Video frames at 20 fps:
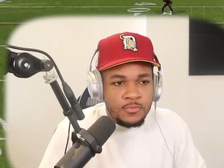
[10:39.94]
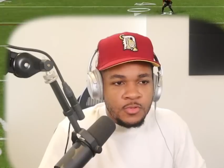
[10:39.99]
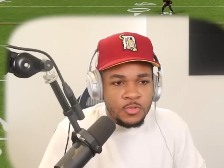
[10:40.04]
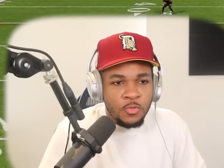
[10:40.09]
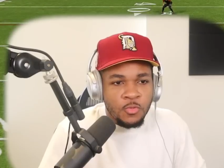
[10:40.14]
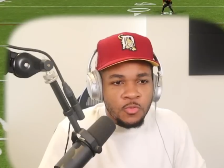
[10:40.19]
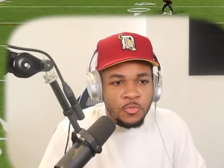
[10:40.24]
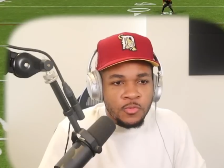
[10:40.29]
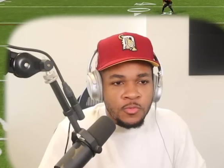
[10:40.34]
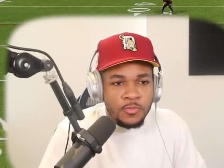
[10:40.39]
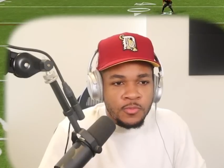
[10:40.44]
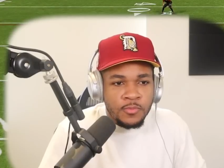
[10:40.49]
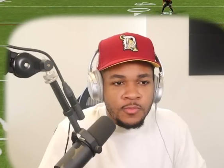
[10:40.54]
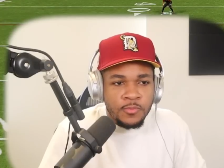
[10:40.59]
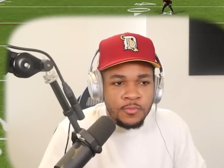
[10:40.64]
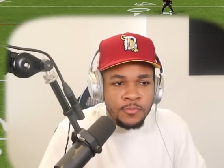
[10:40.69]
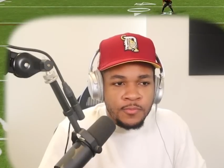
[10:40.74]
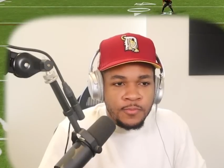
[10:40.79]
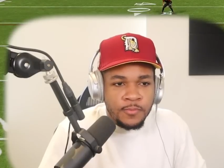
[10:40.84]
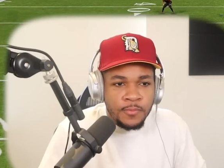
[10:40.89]
I just feel like you
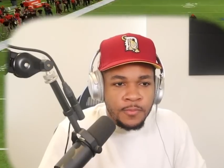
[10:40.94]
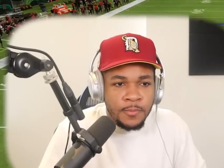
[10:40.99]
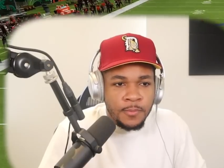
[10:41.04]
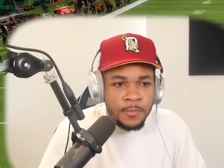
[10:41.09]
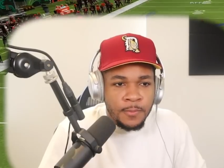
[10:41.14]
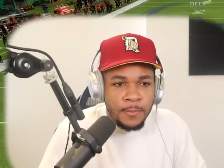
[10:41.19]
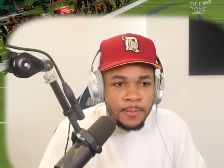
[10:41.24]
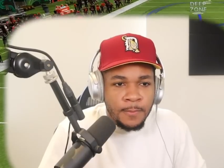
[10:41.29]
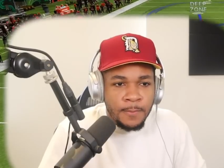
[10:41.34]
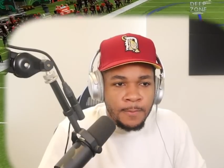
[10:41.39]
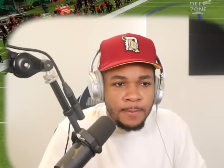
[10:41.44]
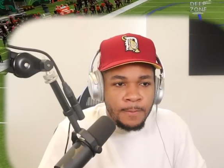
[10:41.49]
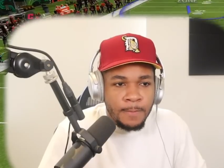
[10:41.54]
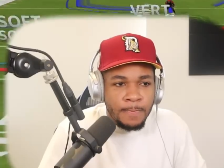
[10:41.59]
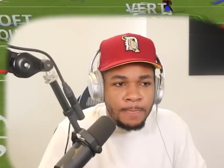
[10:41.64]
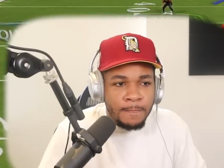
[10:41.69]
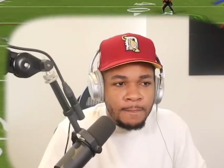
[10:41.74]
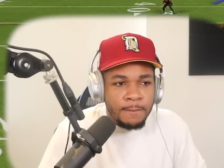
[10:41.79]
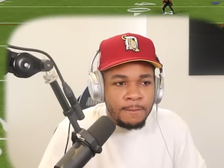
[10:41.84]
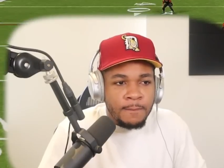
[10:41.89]
play bums,
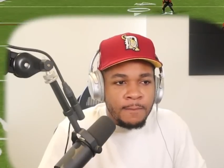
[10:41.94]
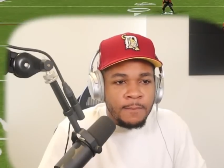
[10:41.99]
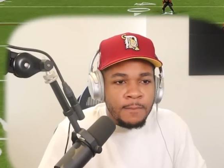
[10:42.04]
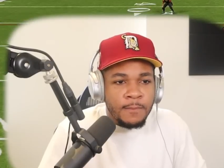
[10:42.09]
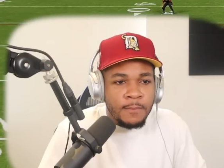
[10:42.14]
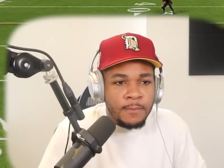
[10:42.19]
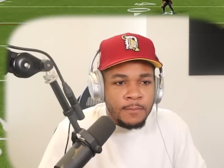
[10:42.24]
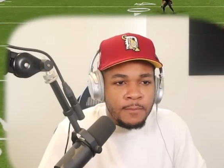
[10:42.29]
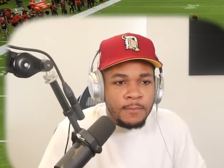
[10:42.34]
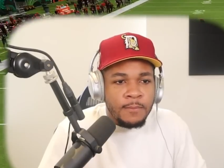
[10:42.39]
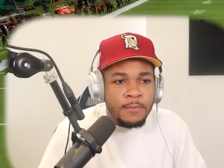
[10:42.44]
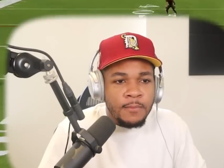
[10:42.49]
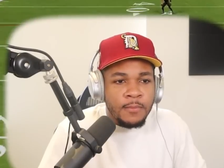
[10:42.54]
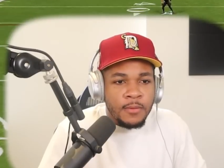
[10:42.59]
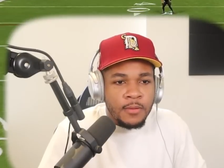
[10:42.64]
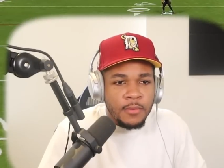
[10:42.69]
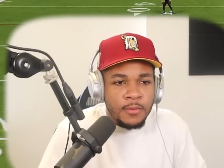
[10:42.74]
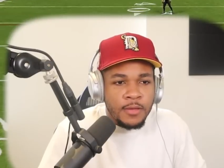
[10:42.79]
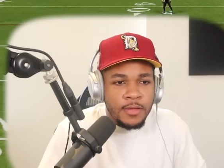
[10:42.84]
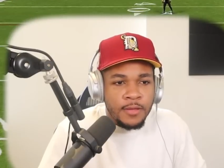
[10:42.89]
honestly.
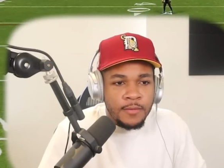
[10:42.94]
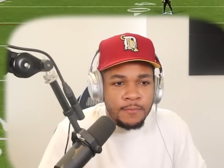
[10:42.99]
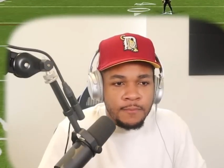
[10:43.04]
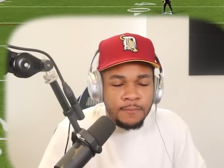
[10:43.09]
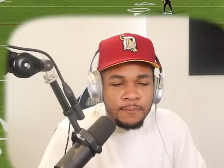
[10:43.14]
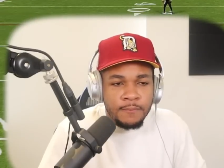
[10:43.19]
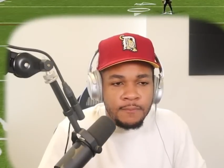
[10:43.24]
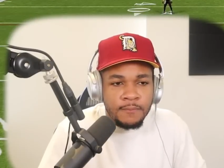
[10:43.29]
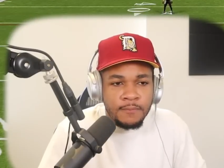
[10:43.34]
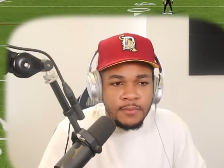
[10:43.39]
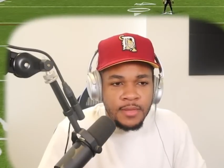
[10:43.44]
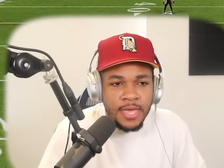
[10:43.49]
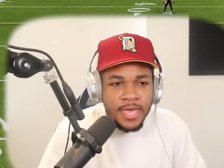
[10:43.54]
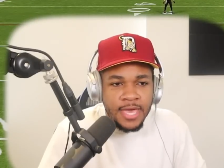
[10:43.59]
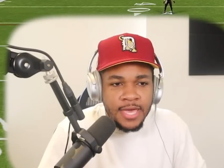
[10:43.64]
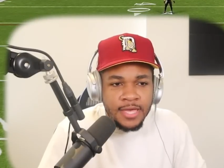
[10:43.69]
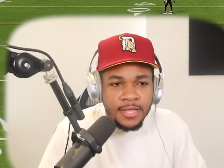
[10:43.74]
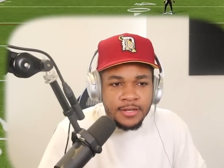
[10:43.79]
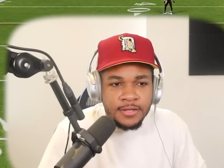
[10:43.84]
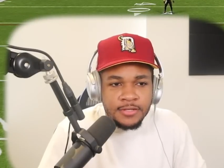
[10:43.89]
Okay.
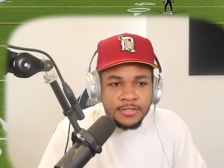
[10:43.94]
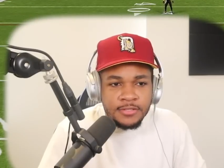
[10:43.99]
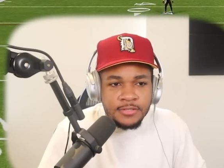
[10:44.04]
And